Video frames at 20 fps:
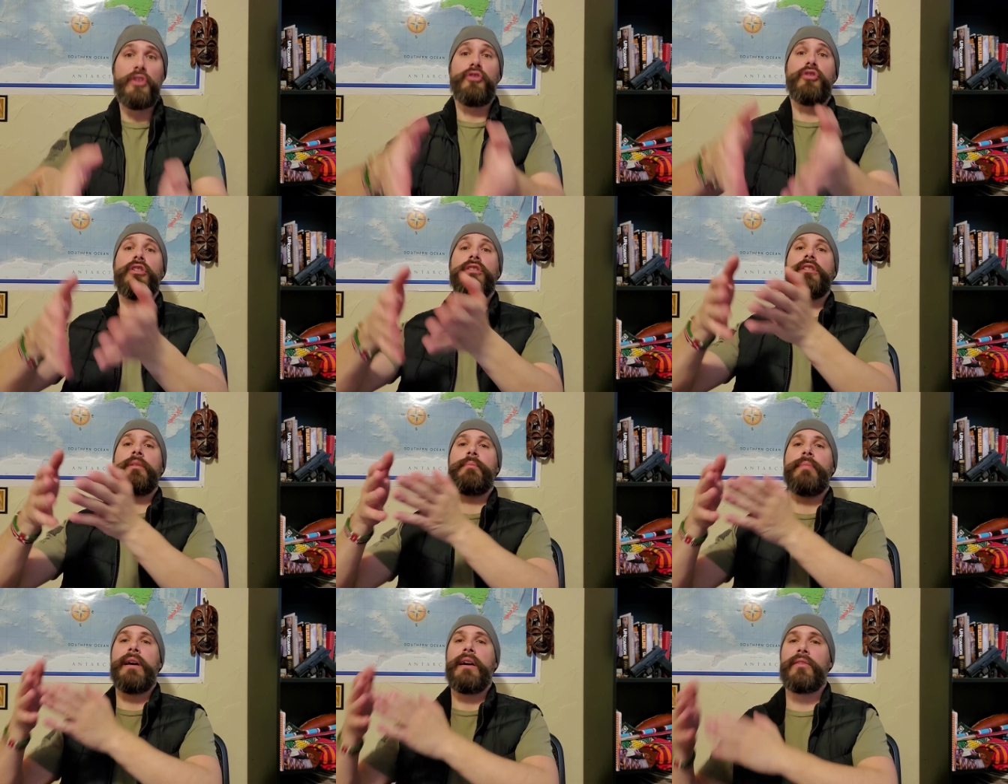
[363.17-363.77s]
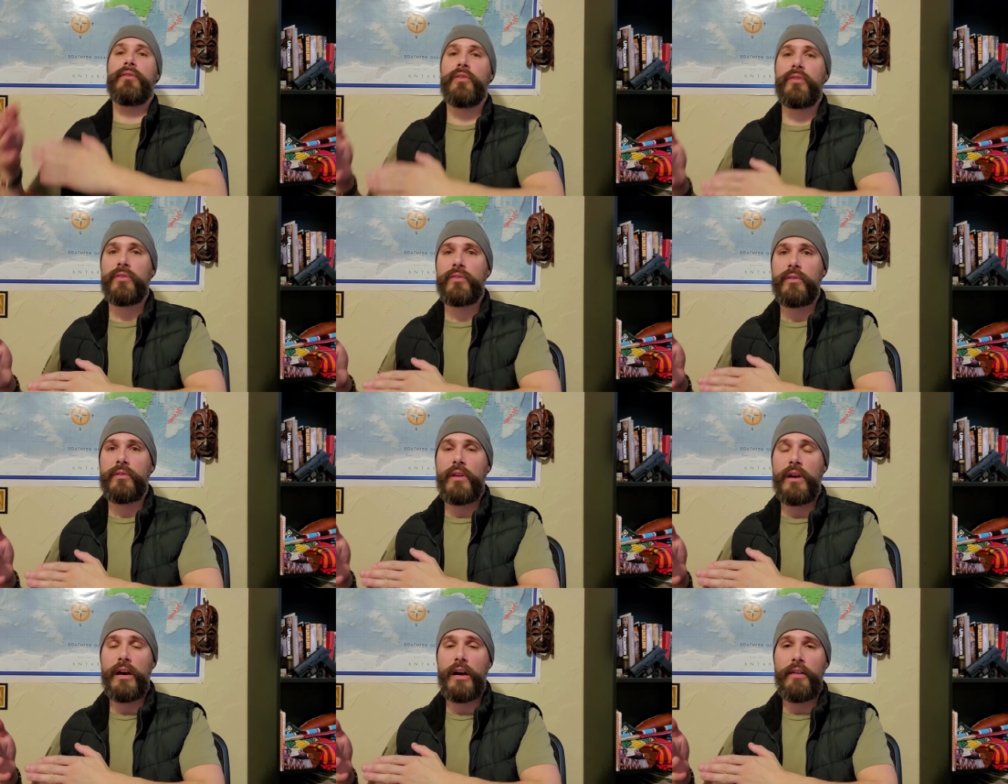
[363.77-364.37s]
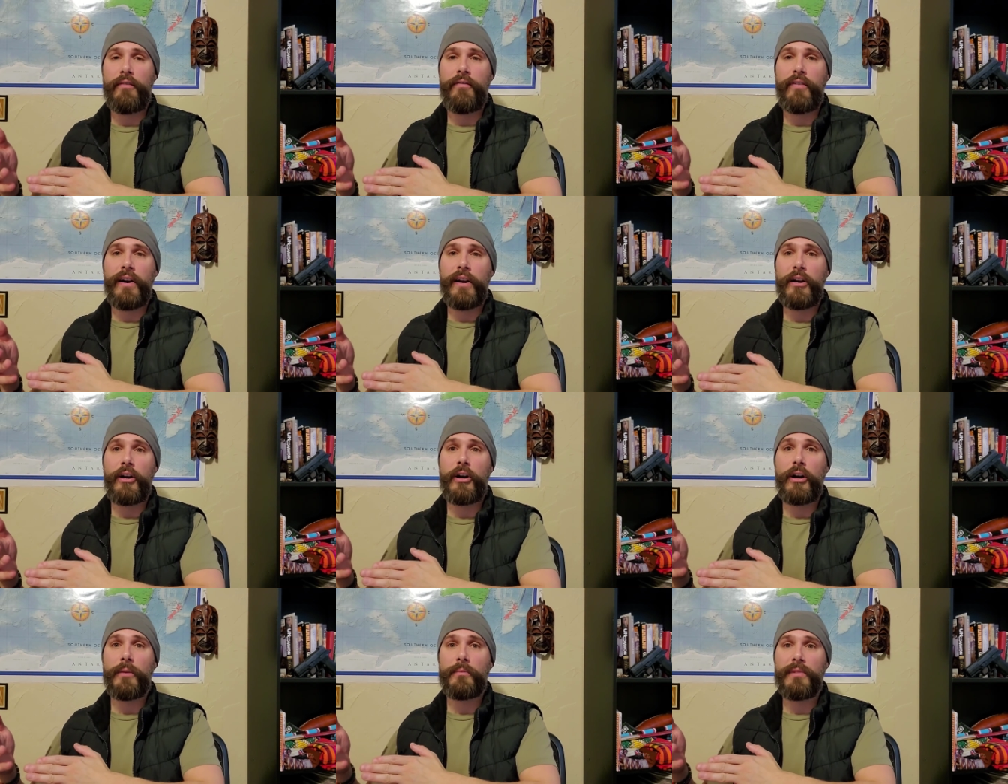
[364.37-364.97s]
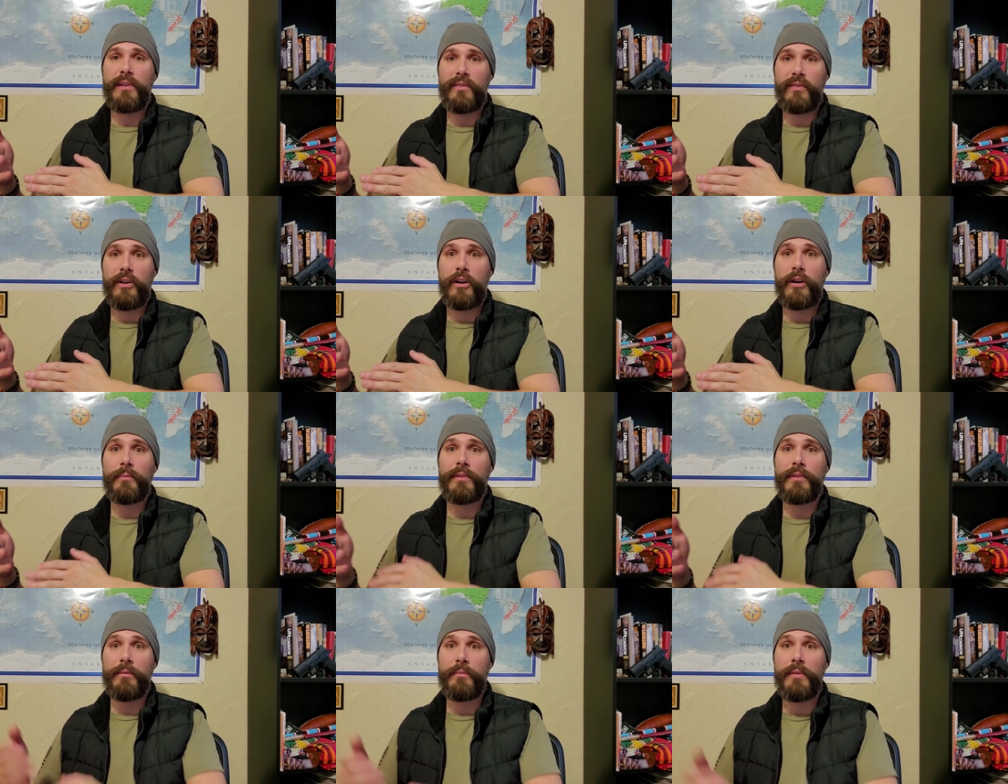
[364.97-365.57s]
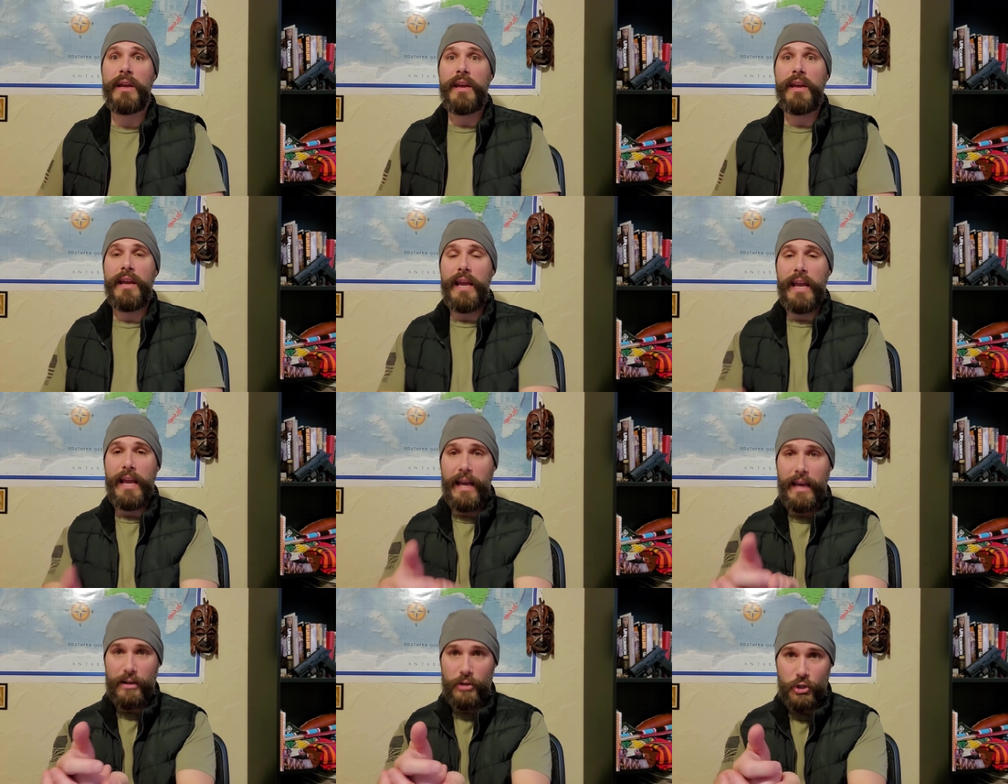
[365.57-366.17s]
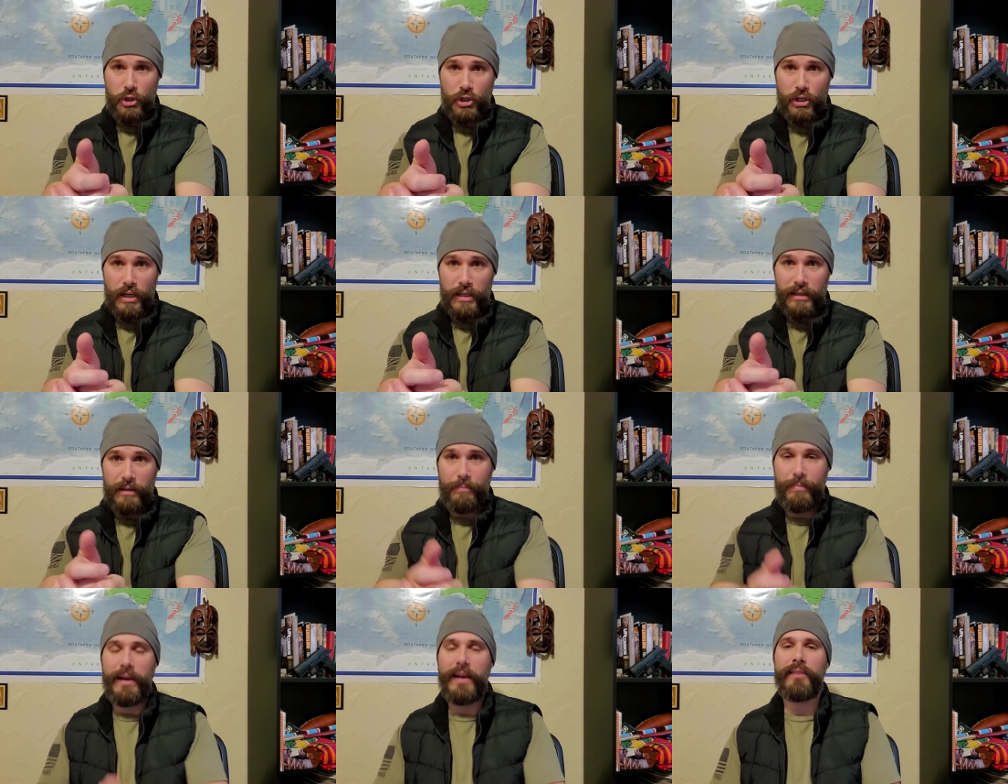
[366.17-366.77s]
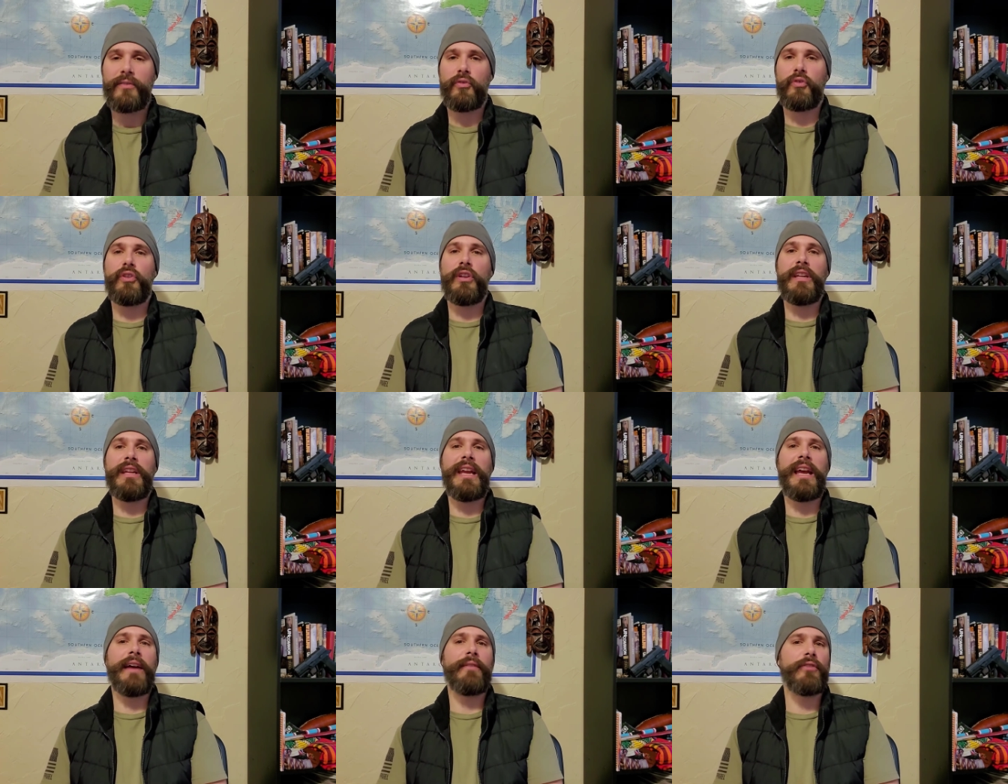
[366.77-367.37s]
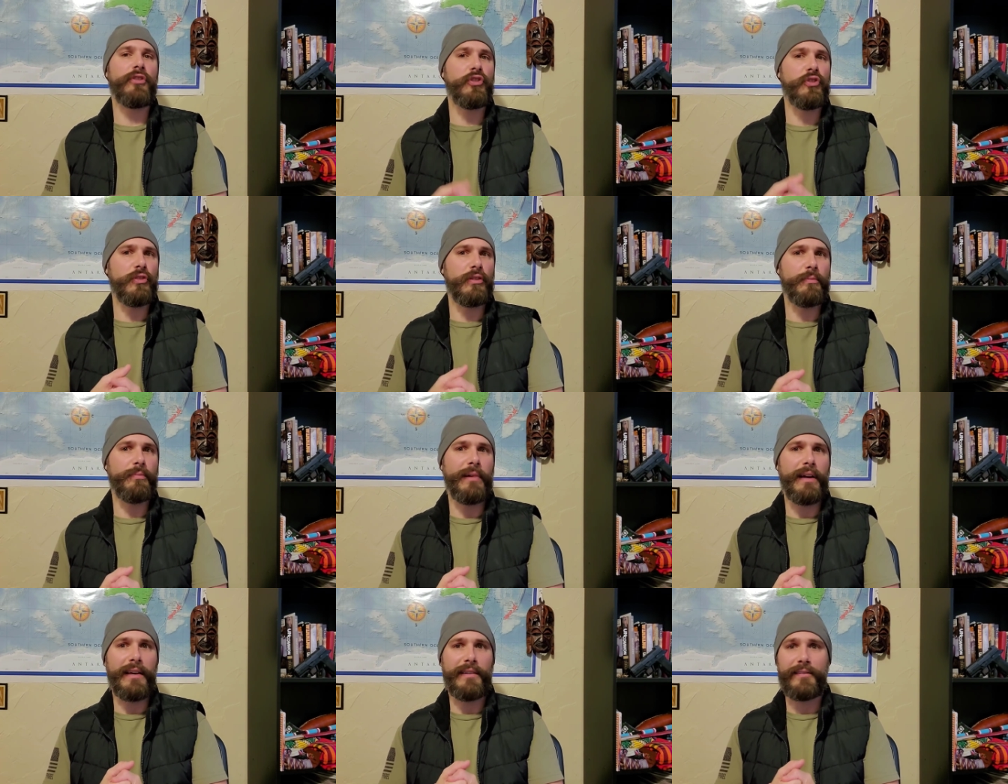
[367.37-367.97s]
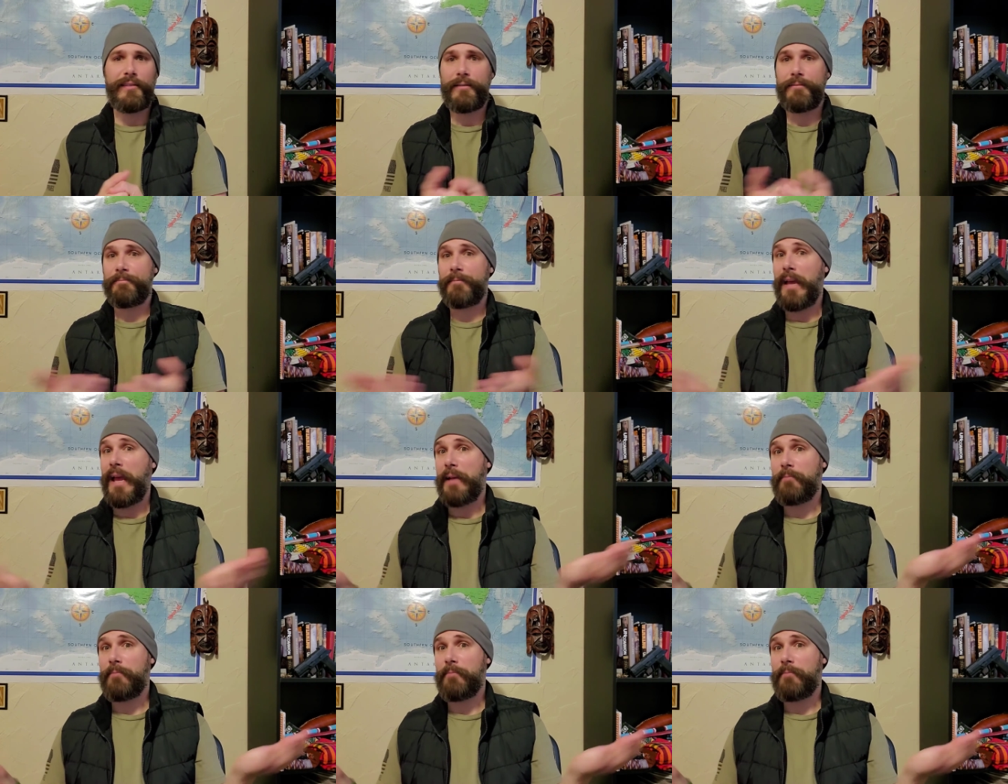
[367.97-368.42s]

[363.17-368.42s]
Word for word: took the pastor's uh, firearm, disarmed him, and shot the pastor. Did he have to shoot the pastor?